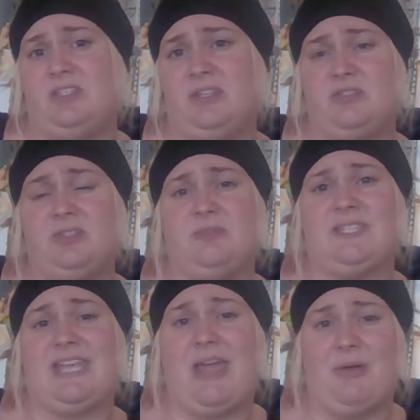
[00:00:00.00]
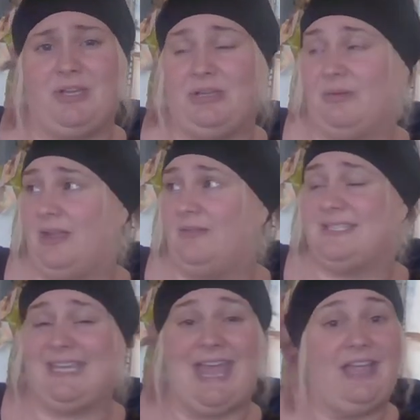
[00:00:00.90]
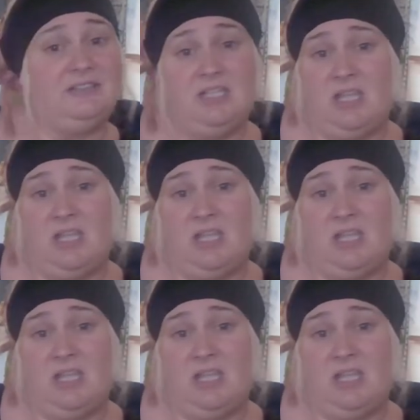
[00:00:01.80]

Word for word: You know, she was like, "How are you?" And I was like, "I'm."